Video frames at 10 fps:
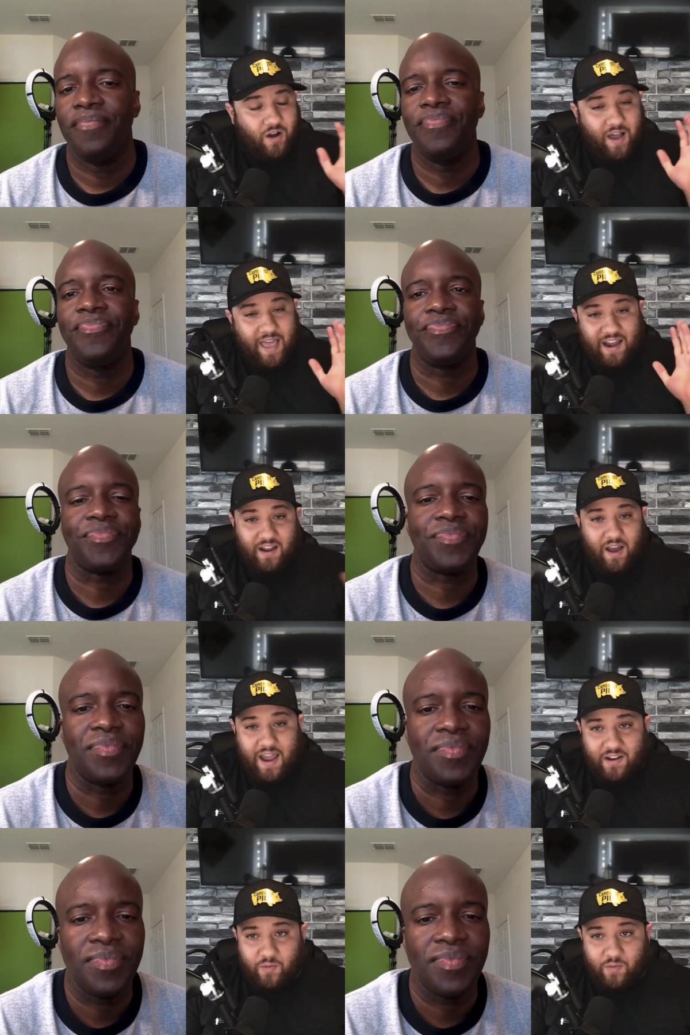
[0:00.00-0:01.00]
Speaker 1: I had I
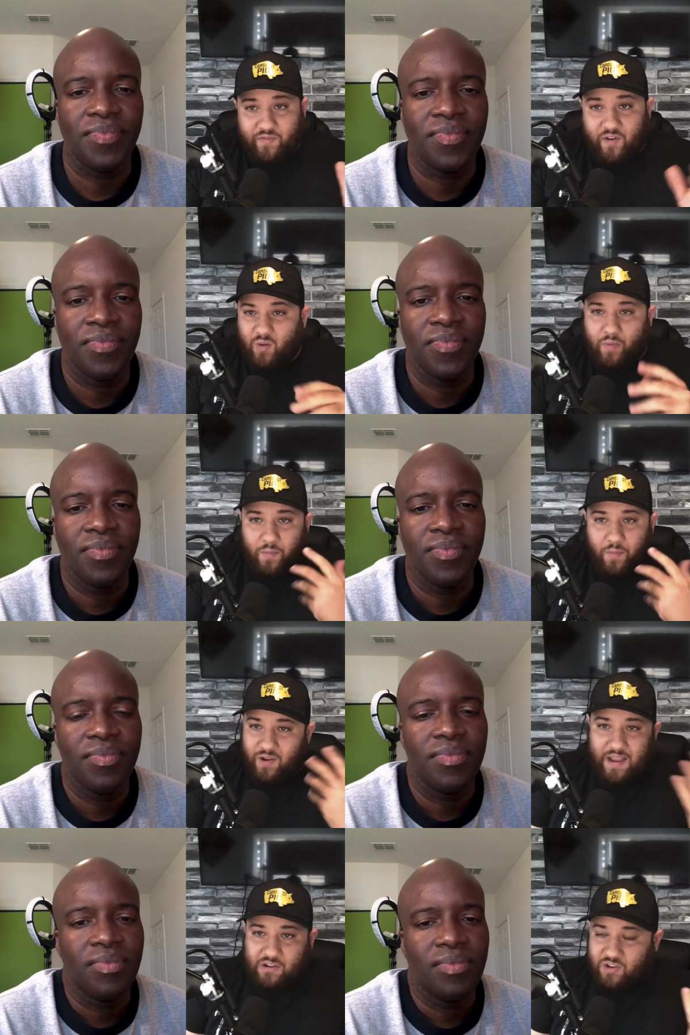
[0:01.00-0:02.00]
added to my phone, but I put it
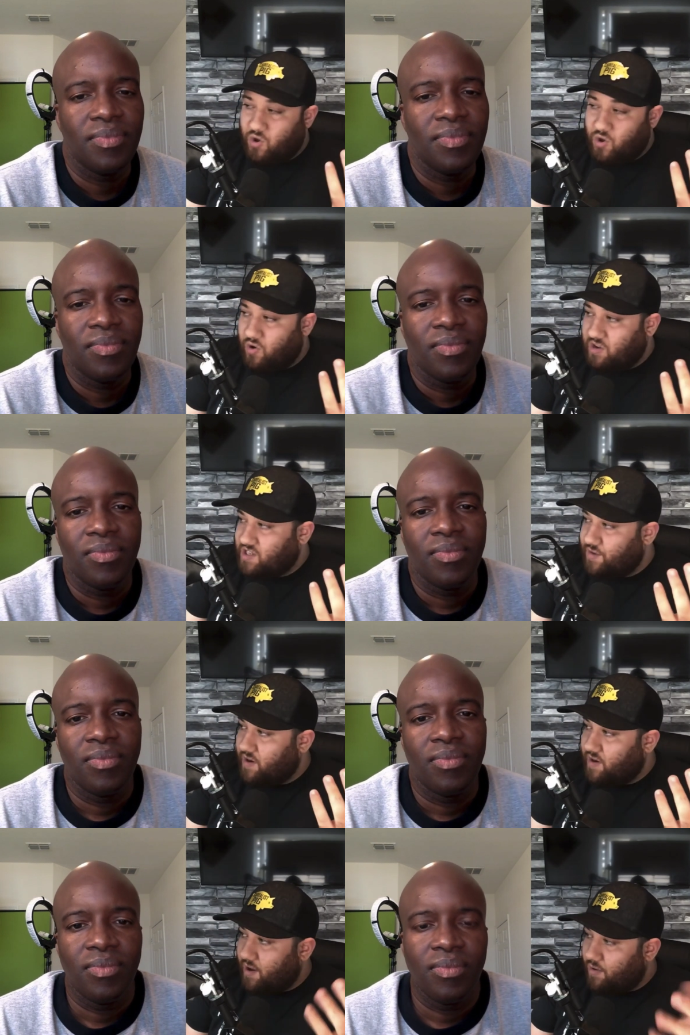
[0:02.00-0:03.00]
down to two nine
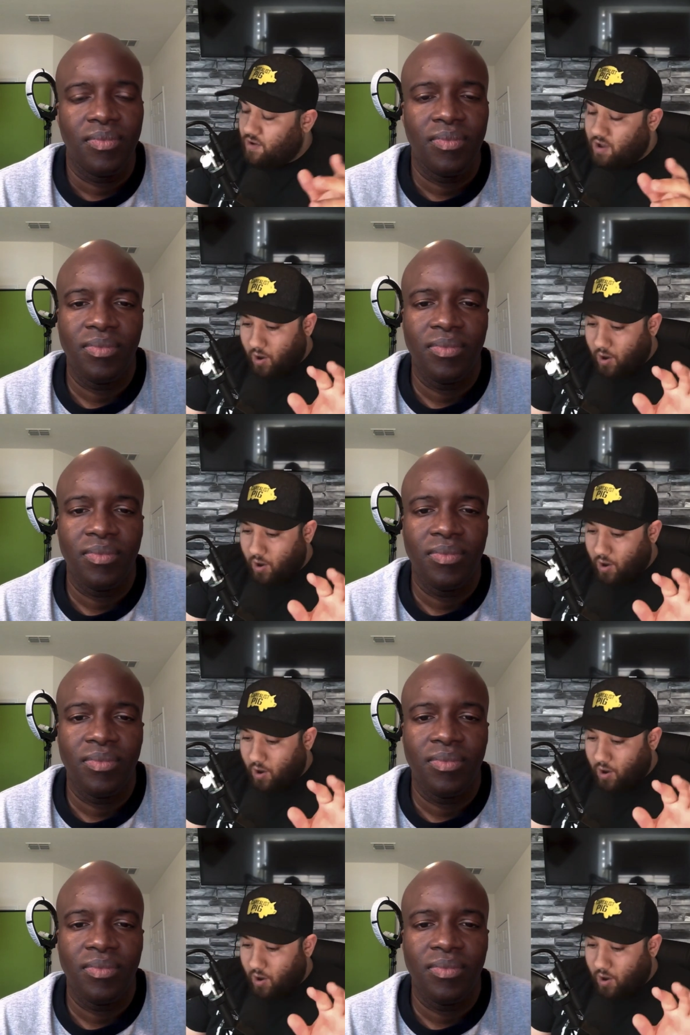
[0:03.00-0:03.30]
seven now.